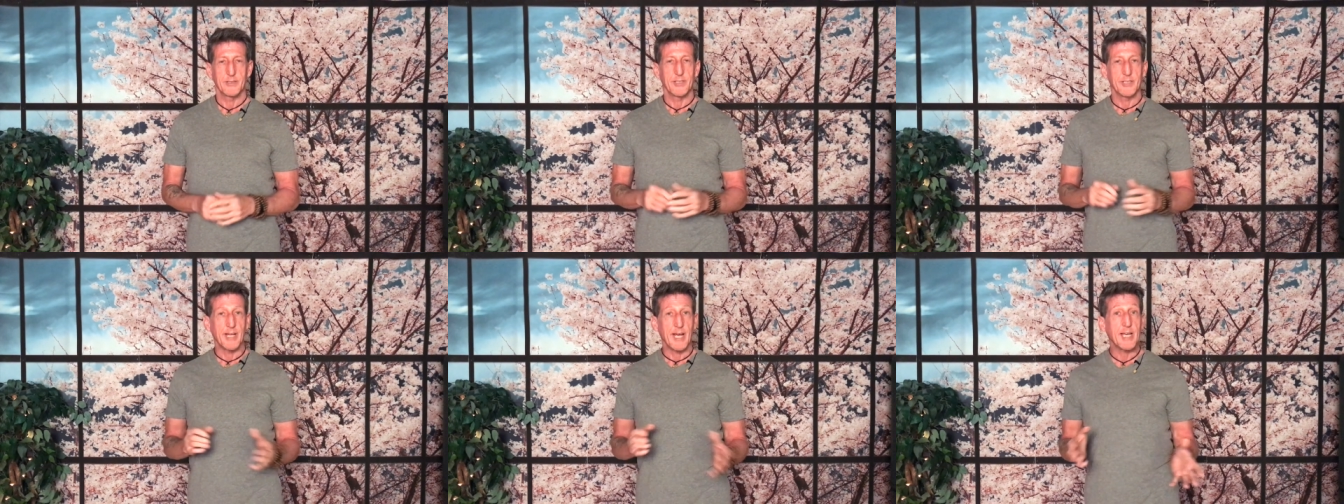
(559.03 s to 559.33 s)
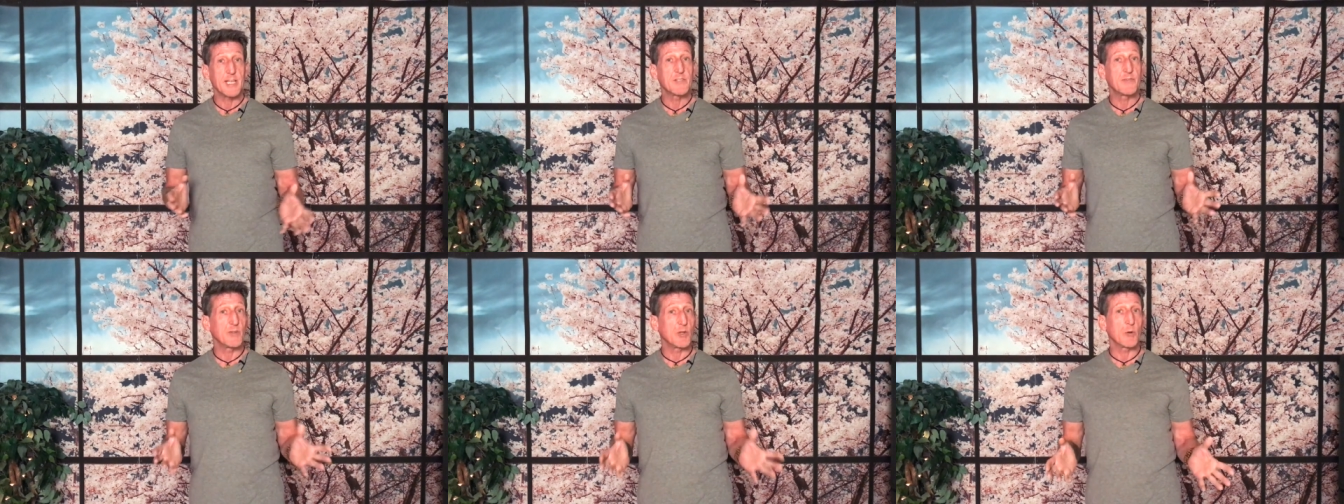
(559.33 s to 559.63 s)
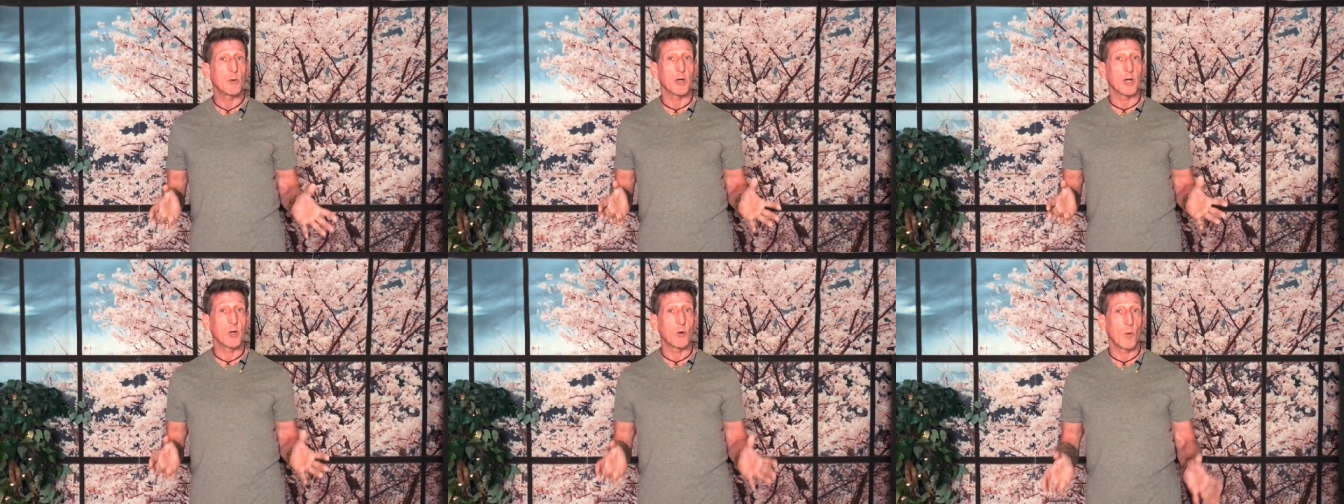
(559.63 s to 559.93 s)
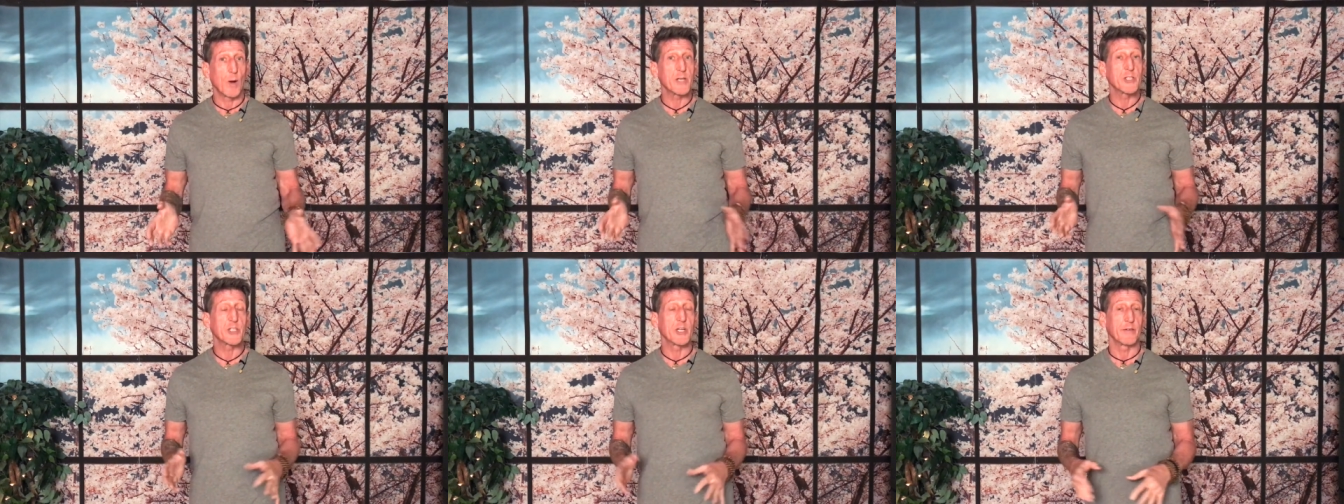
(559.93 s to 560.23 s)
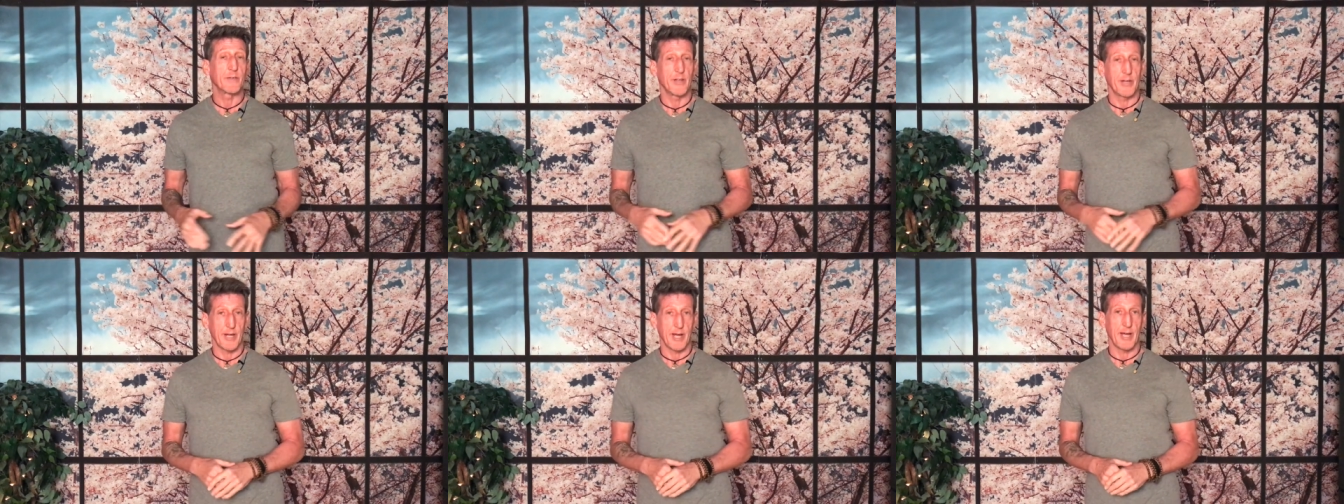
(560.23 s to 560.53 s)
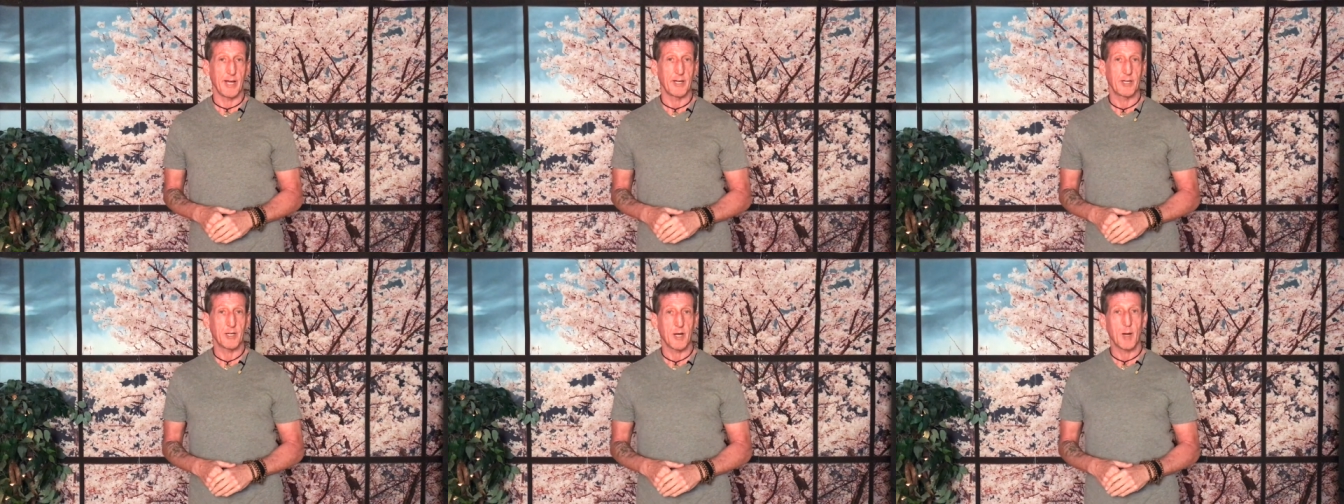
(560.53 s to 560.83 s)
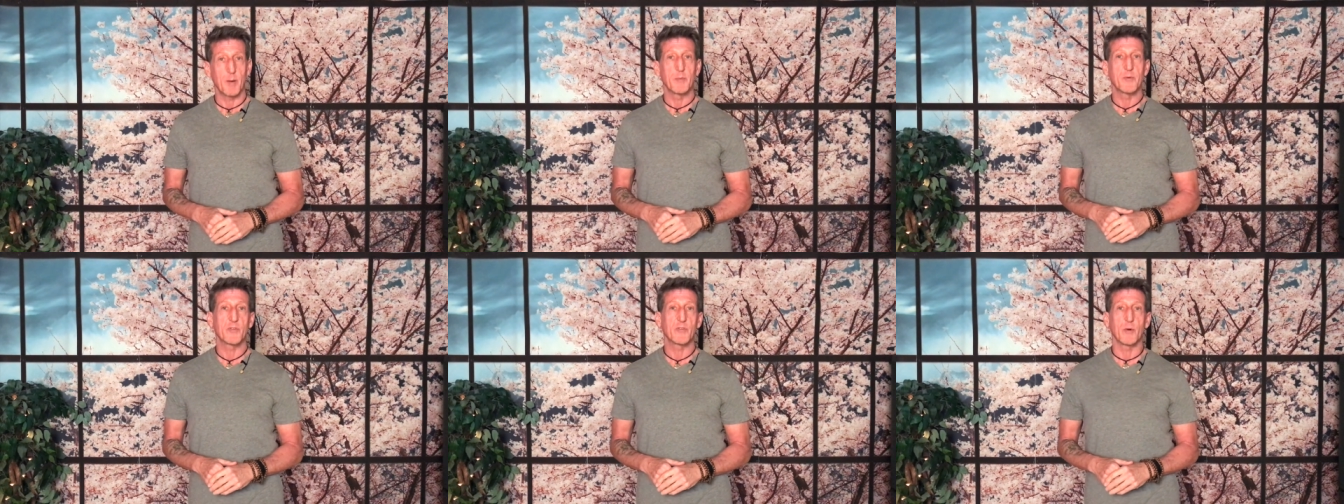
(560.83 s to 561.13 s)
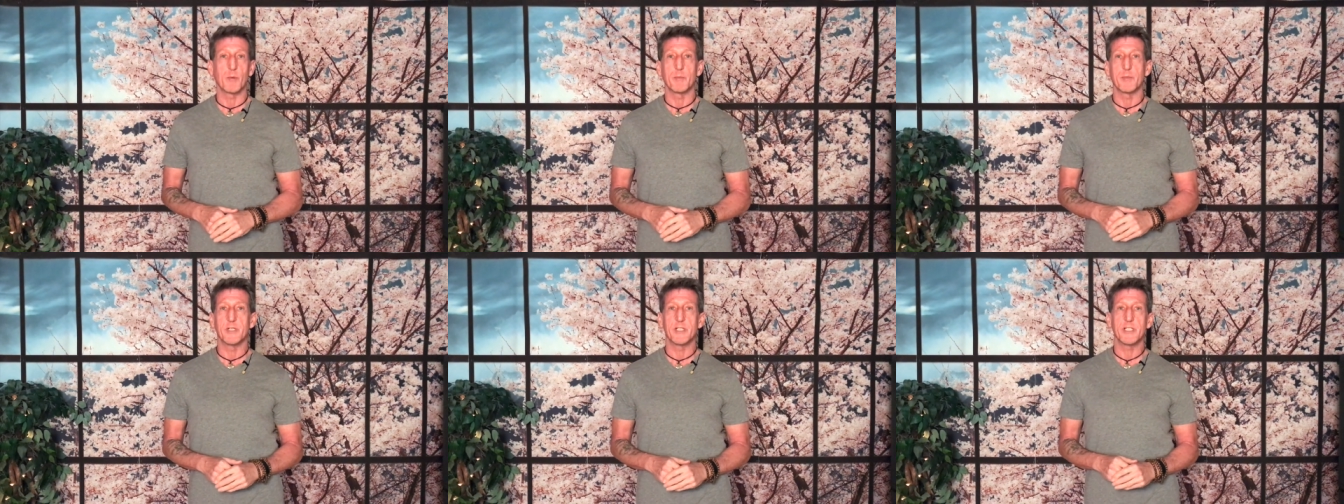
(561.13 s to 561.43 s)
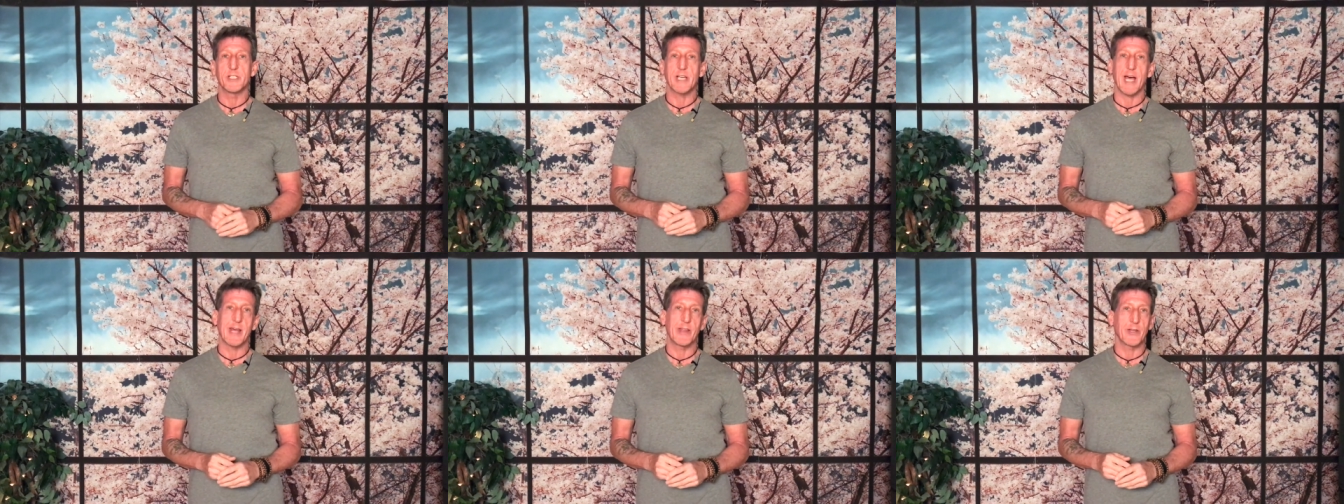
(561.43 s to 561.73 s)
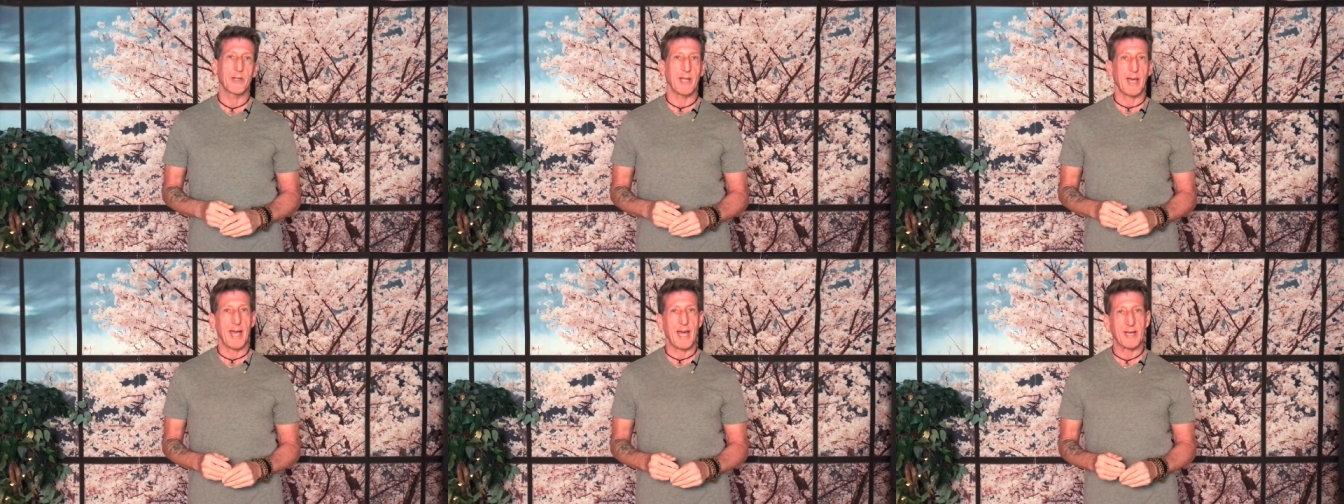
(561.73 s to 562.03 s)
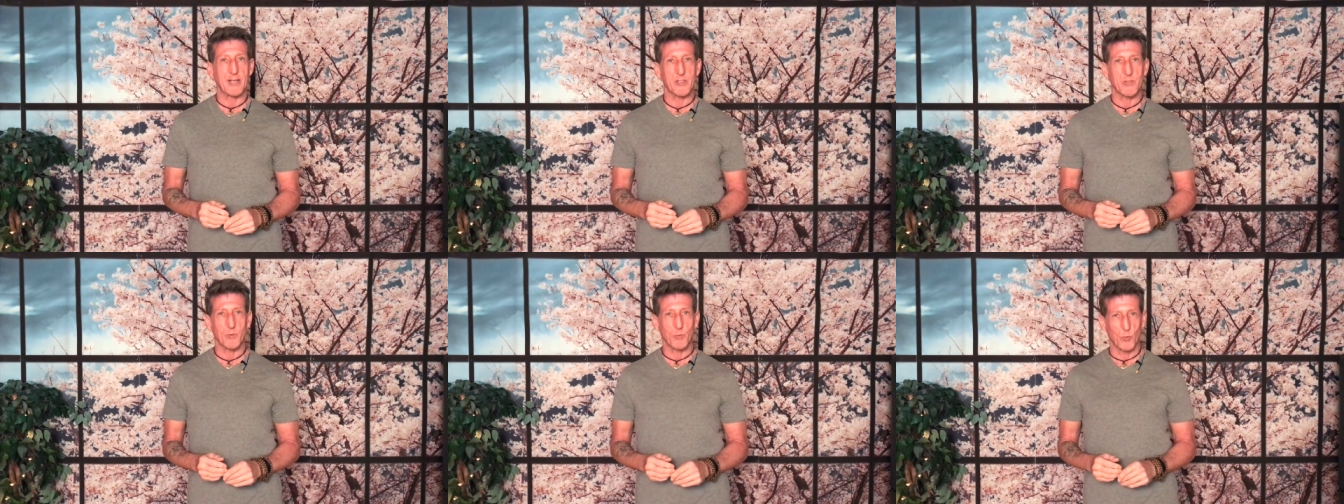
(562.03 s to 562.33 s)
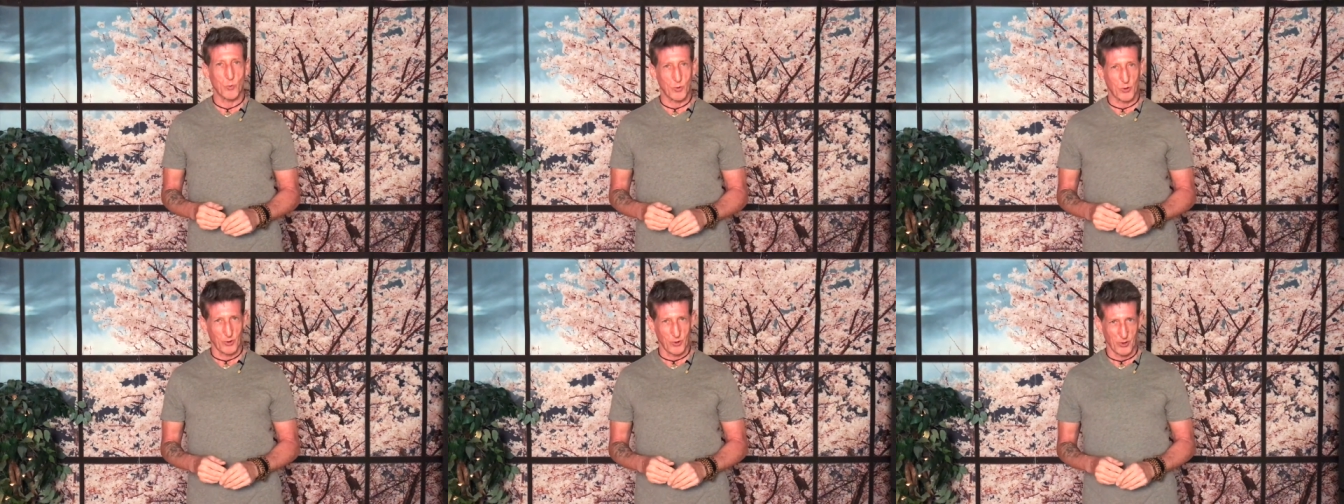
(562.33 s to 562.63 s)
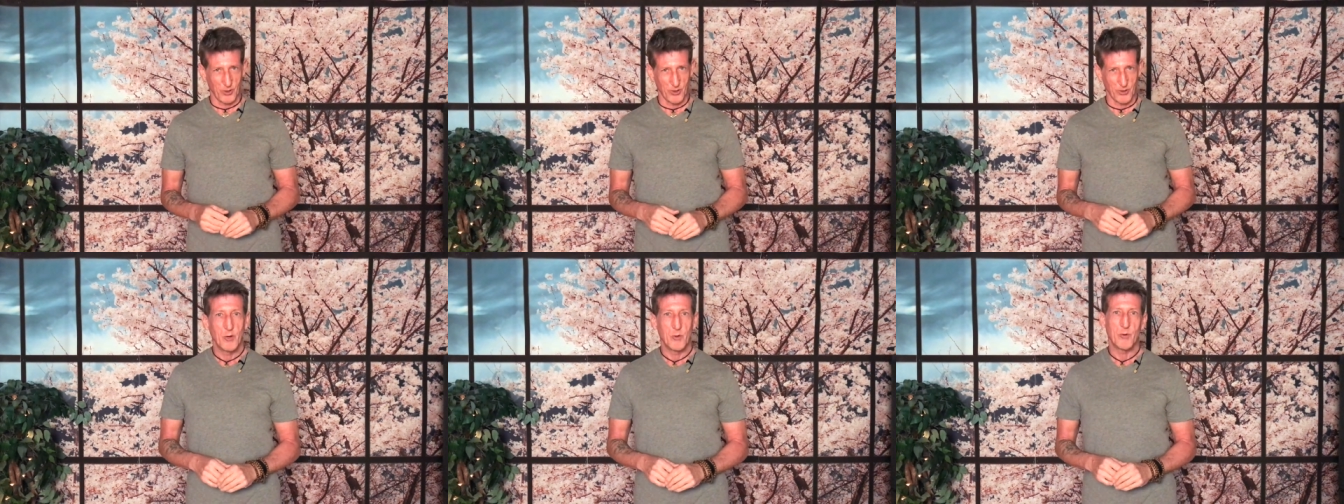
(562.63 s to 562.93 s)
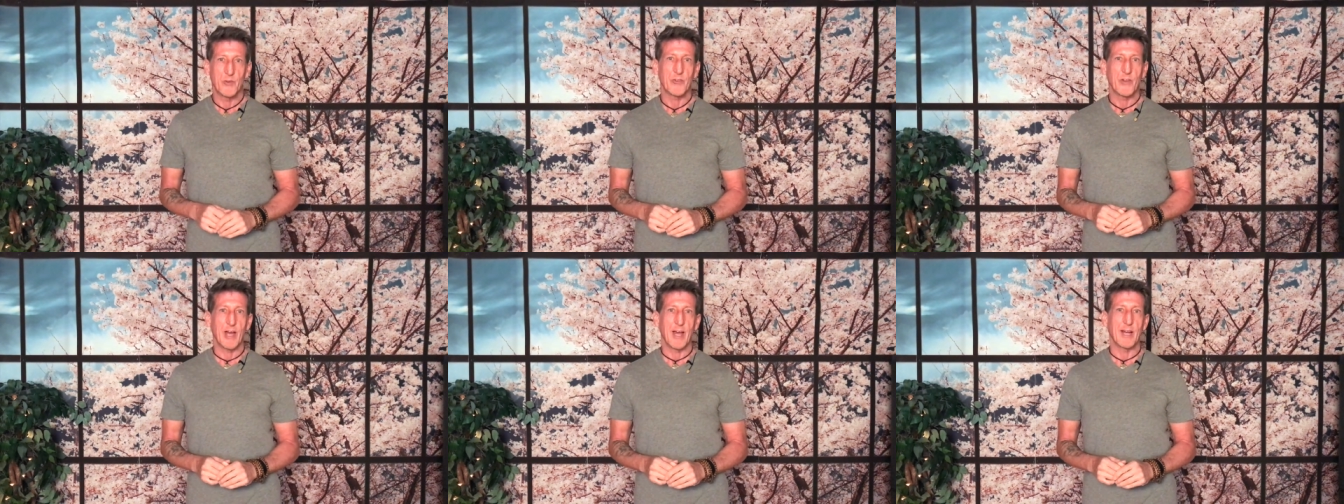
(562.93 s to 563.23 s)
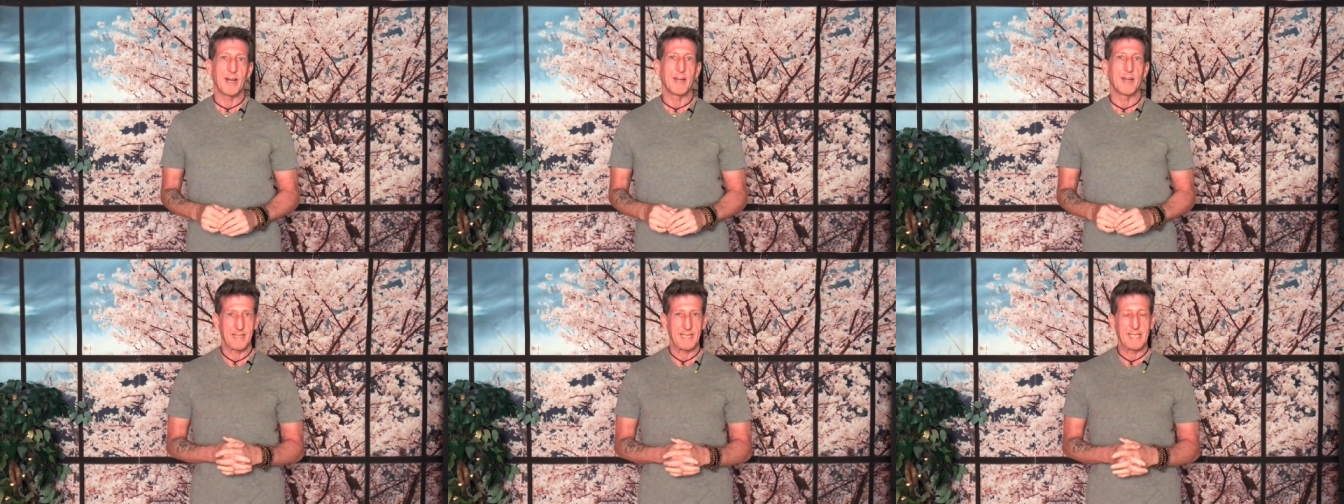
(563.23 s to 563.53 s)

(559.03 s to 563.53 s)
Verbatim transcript: Today's viewer question of the day comes from Silent X World, who said,